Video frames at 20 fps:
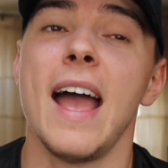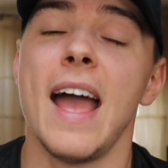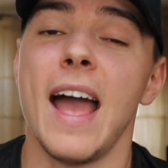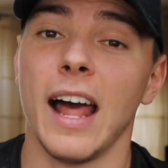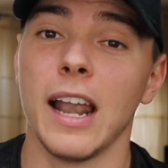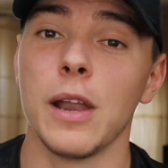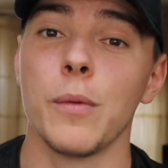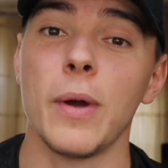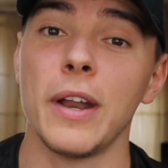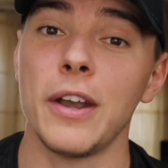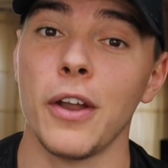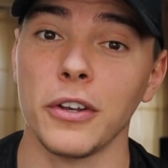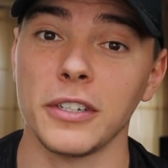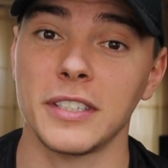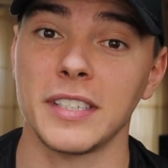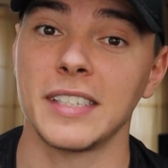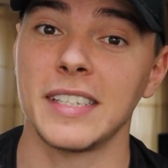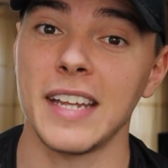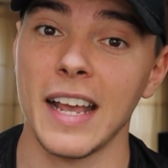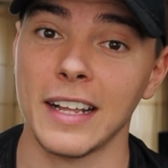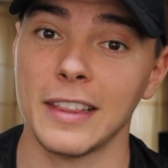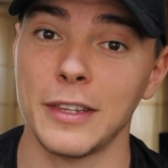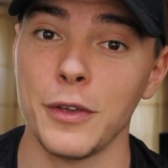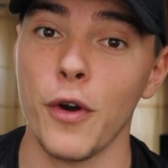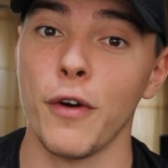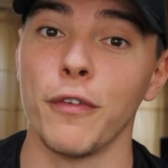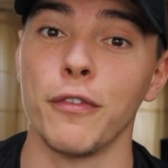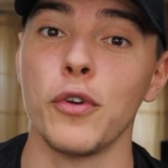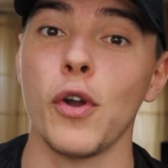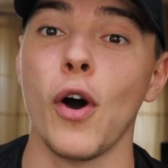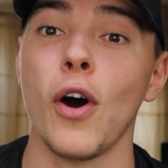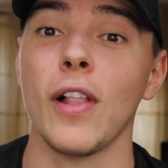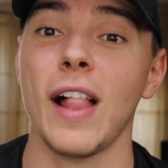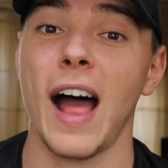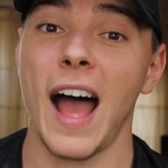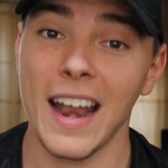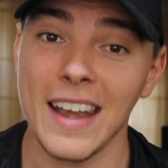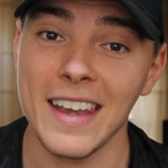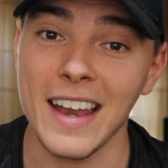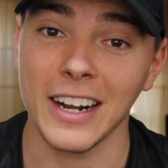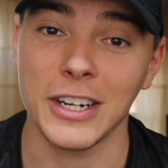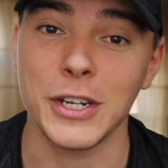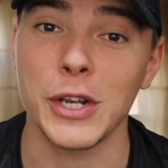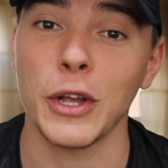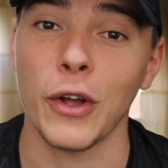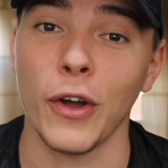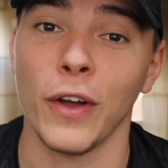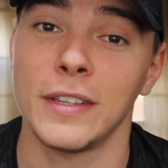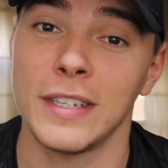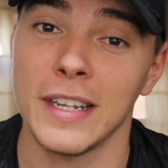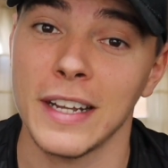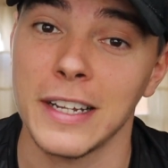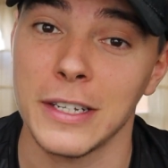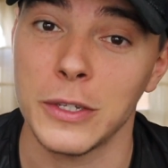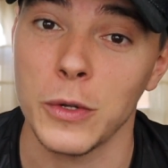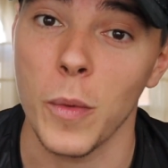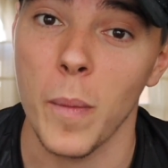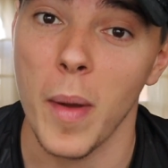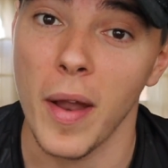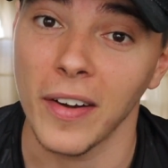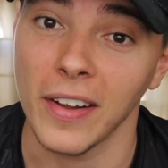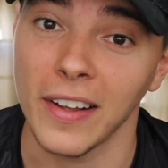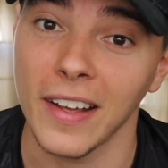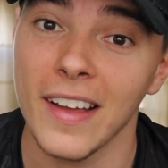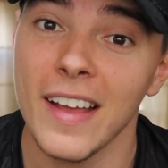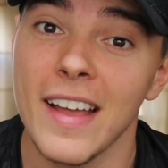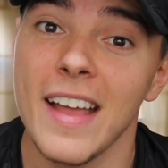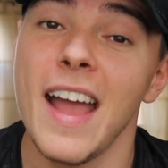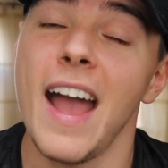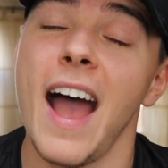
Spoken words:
Helen went on to take the overall and actually got a ticket to America,